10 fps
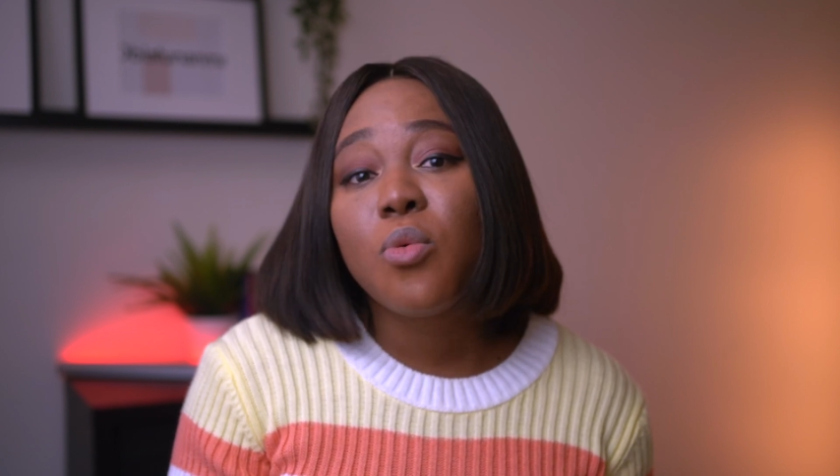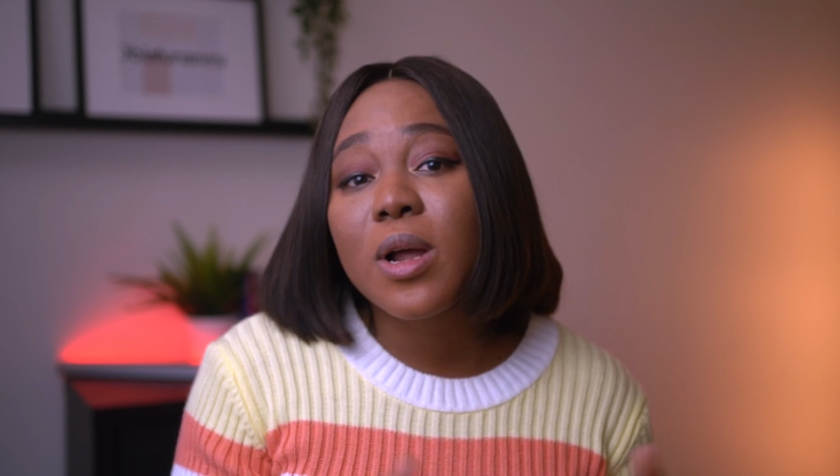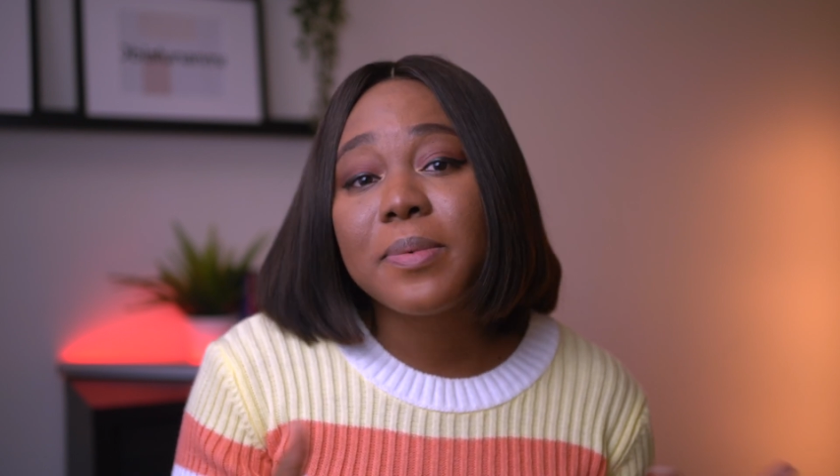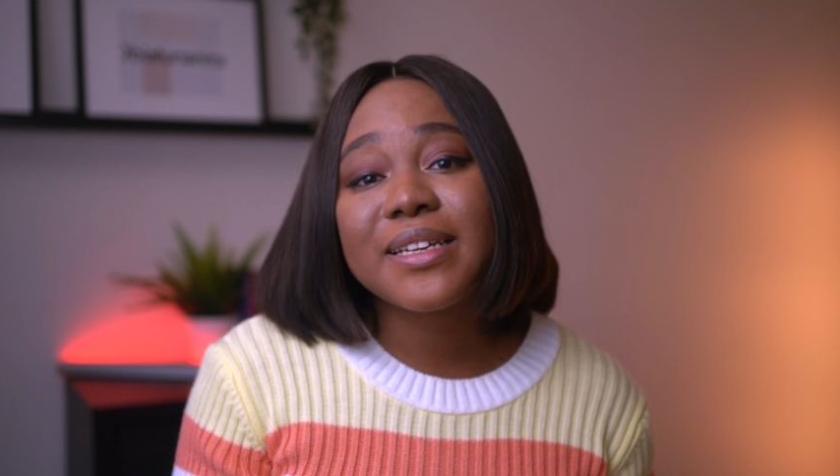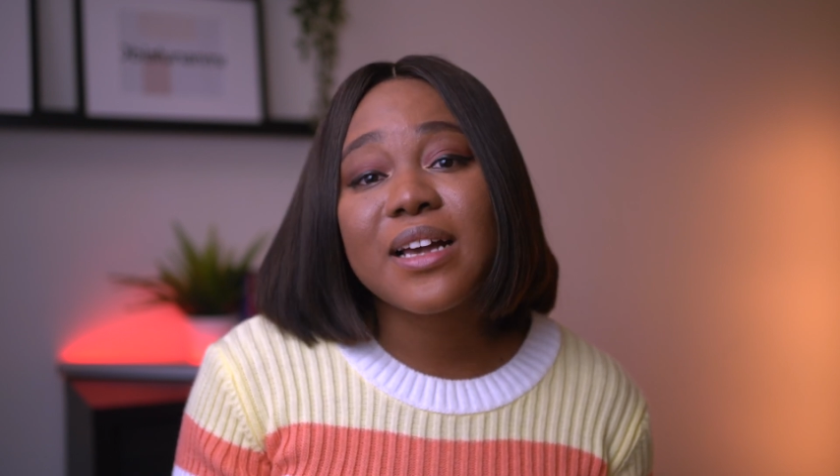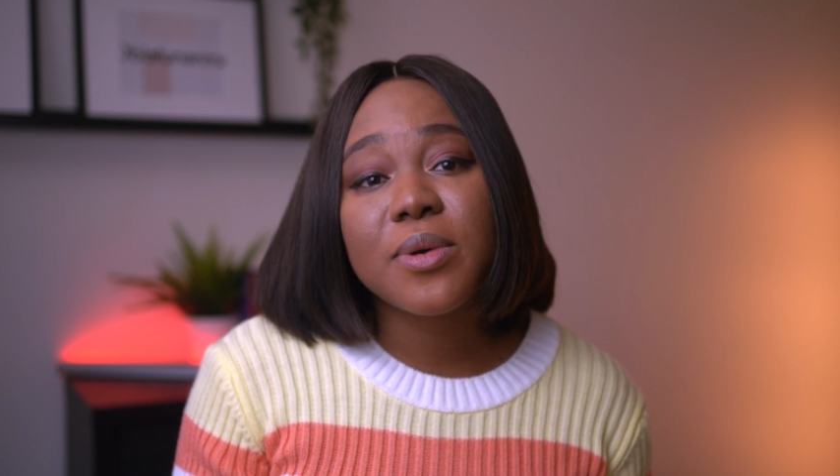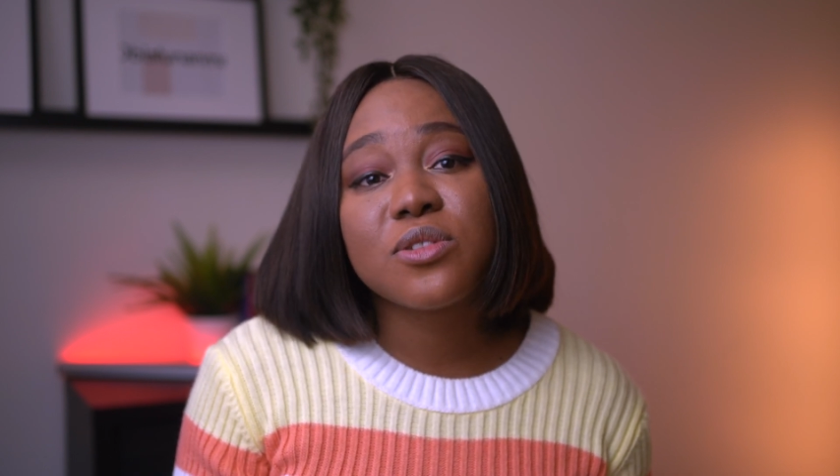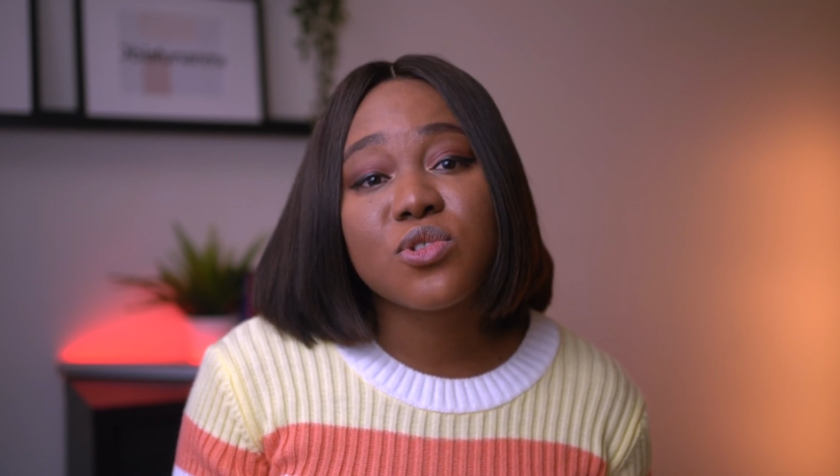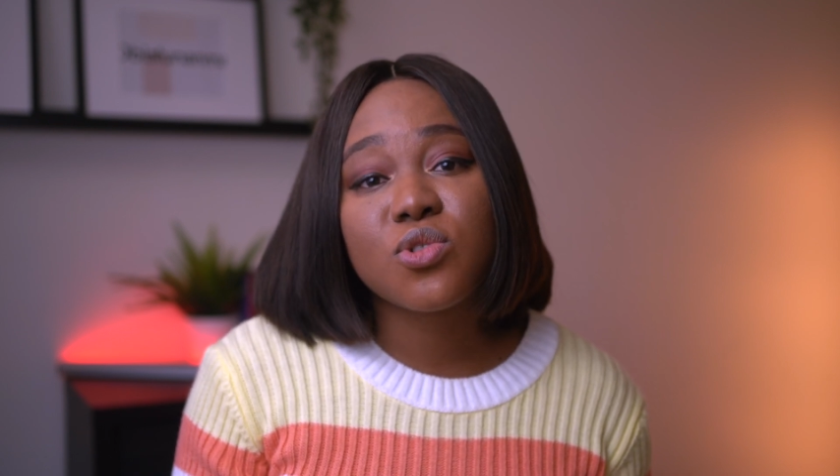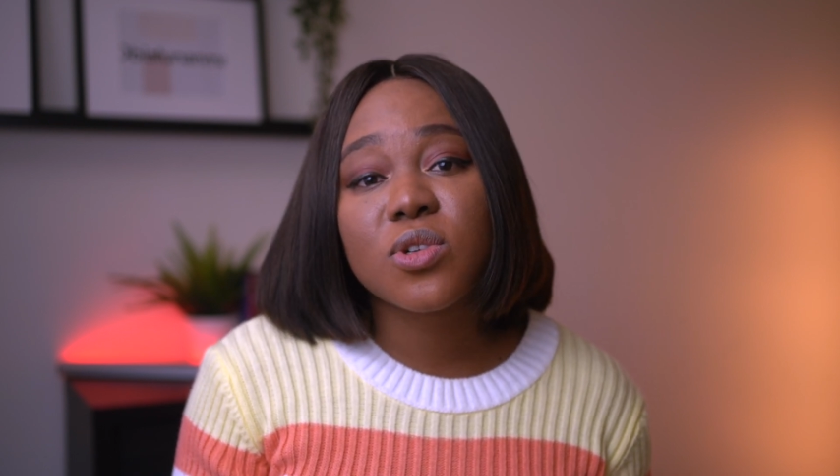What better way
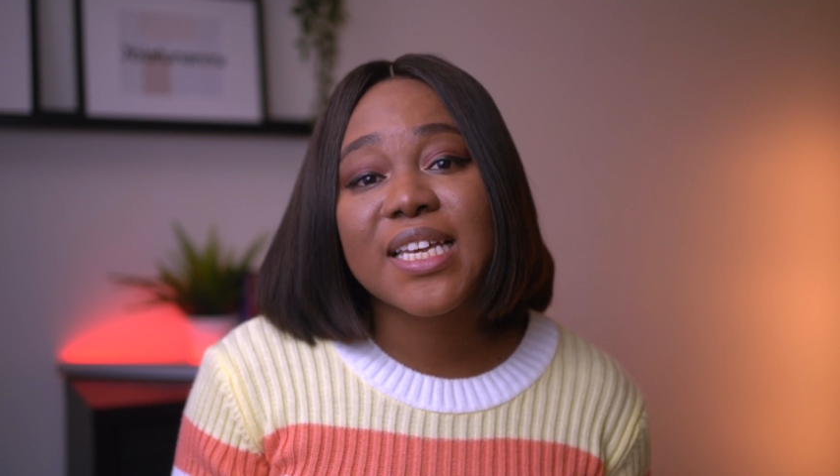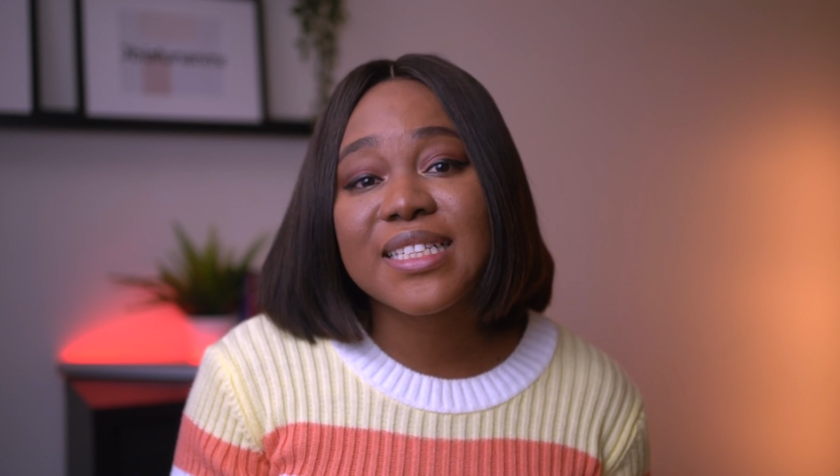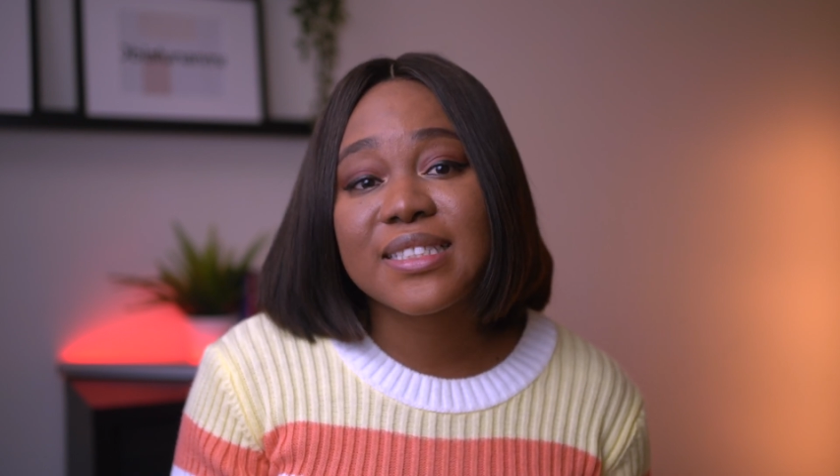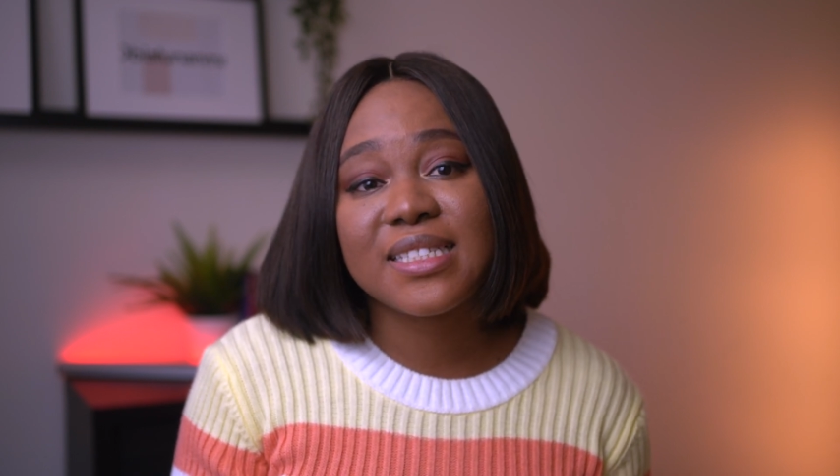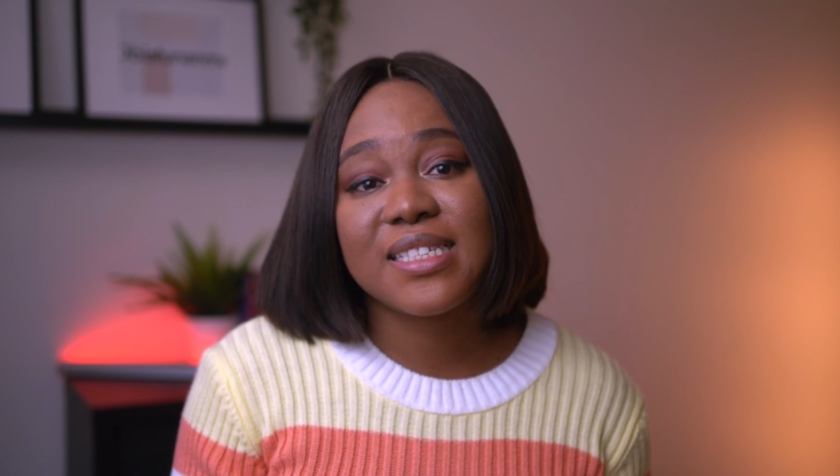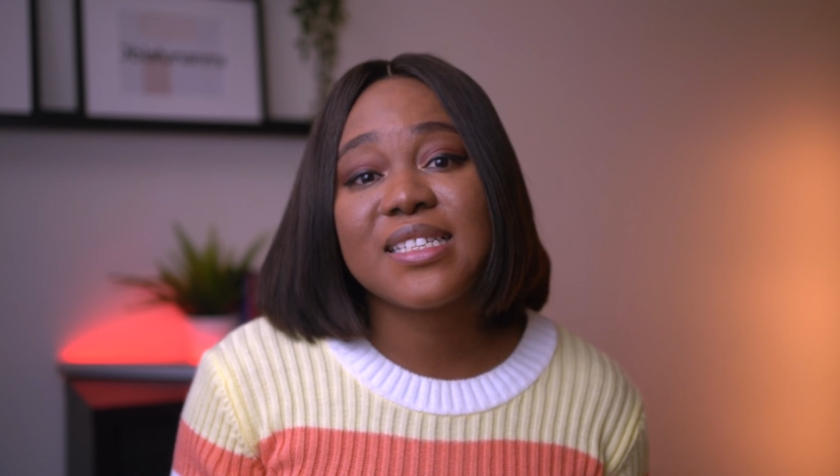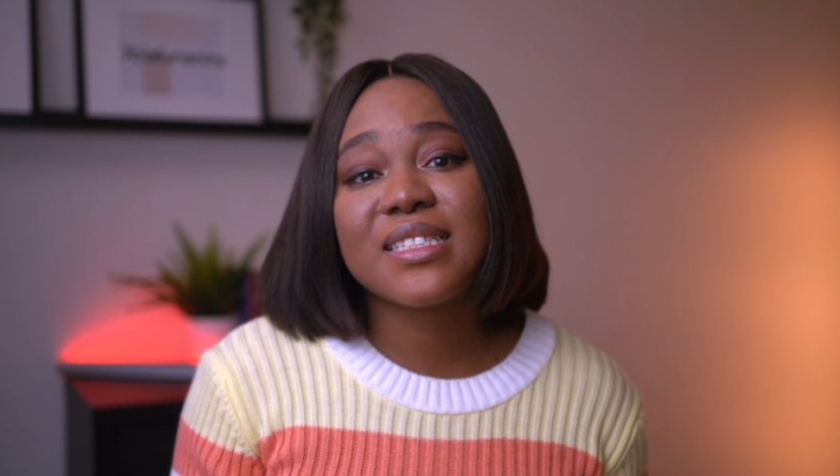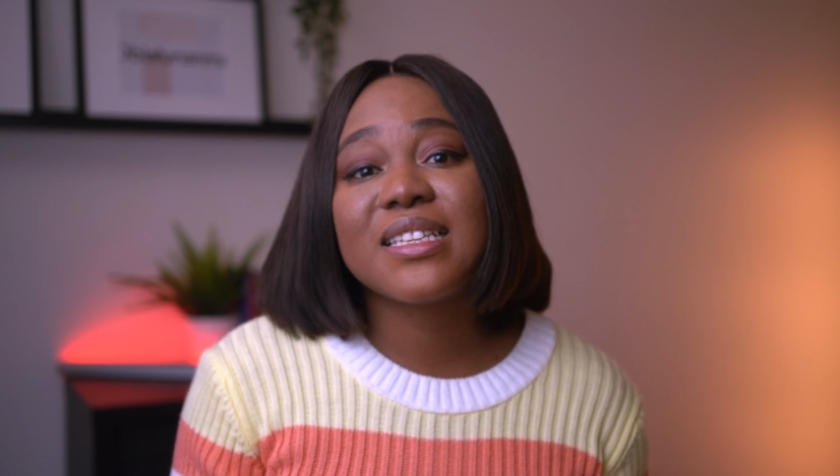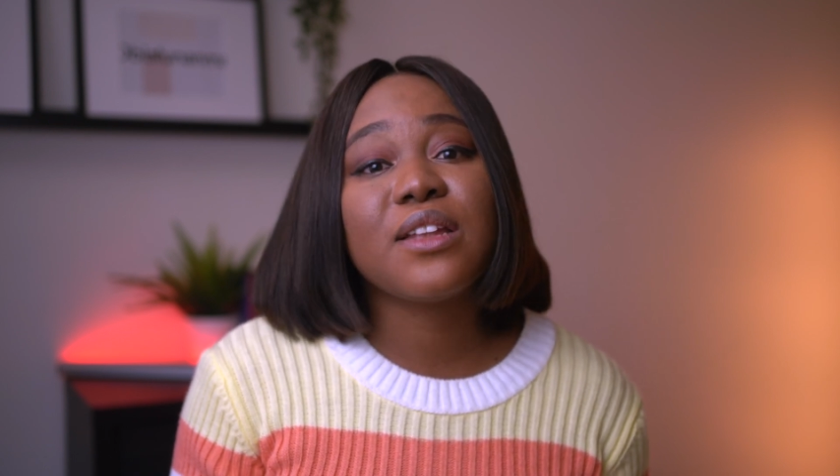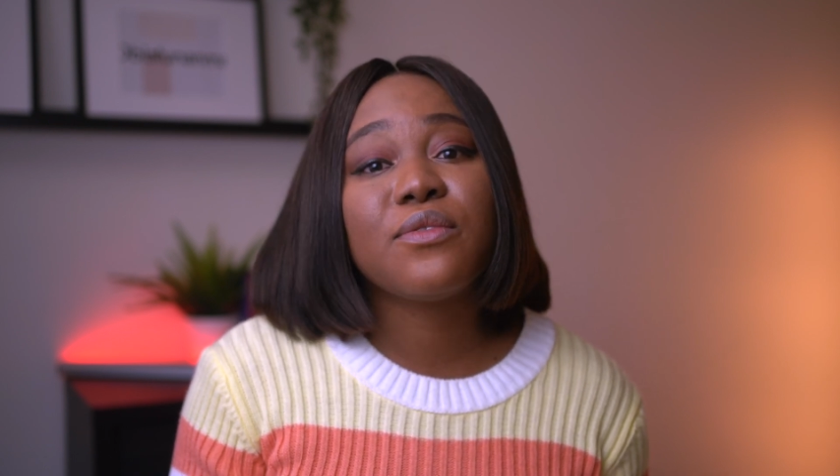to showcase
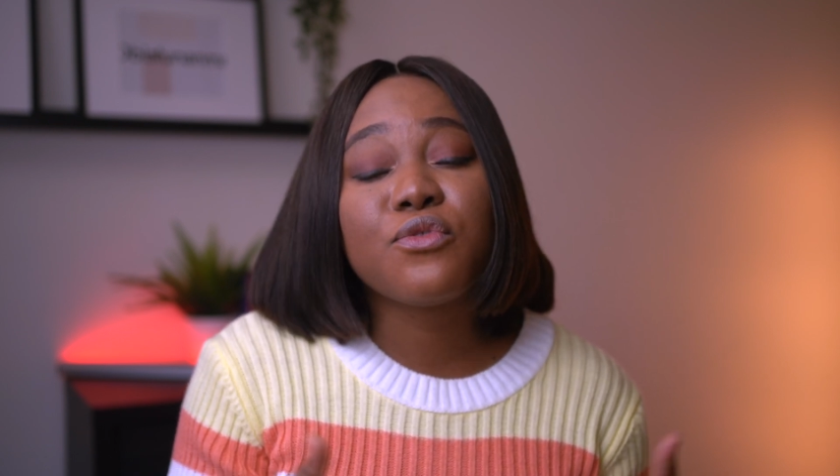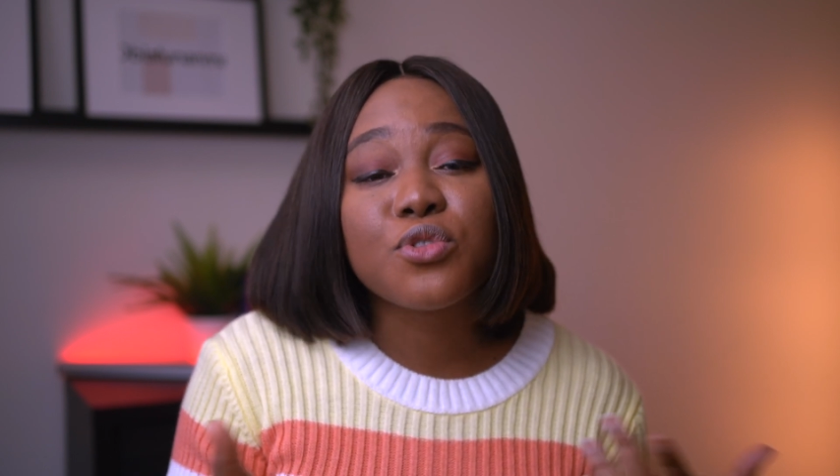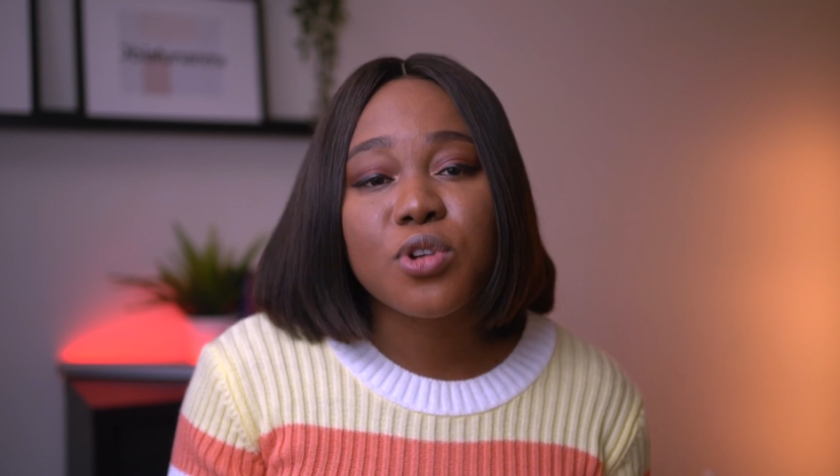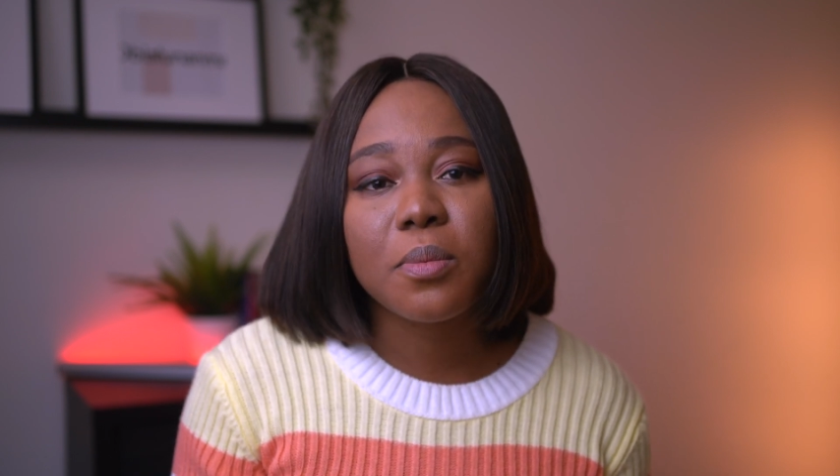this than through your